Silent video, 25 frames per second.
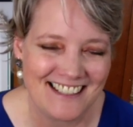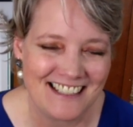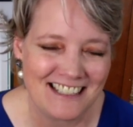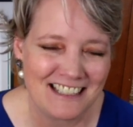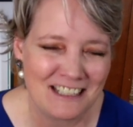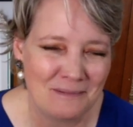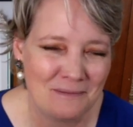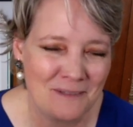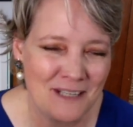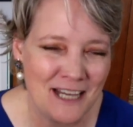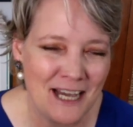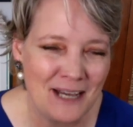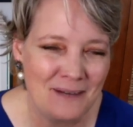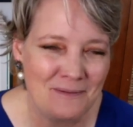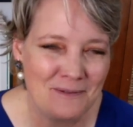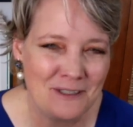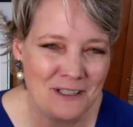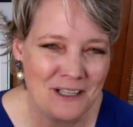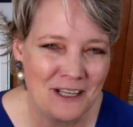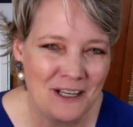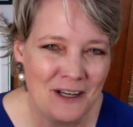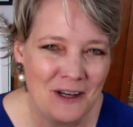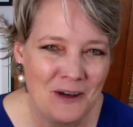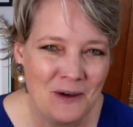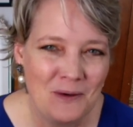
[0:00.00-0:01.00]
Sometimes
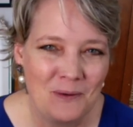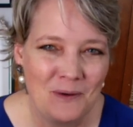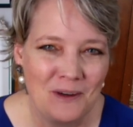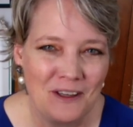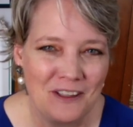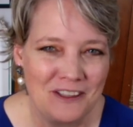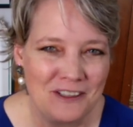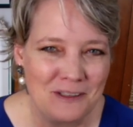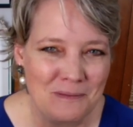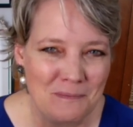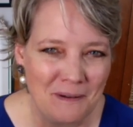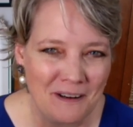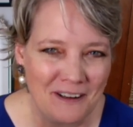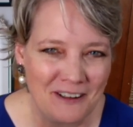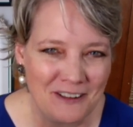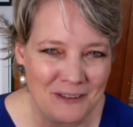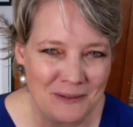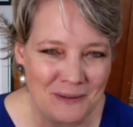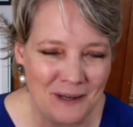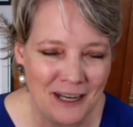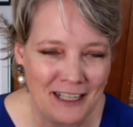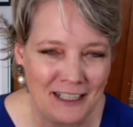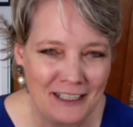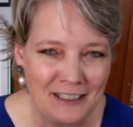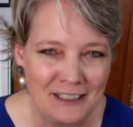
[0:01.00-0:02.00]
with
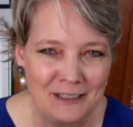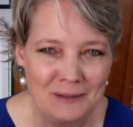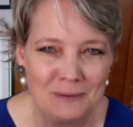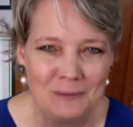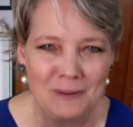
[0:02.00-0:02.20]
spirituality,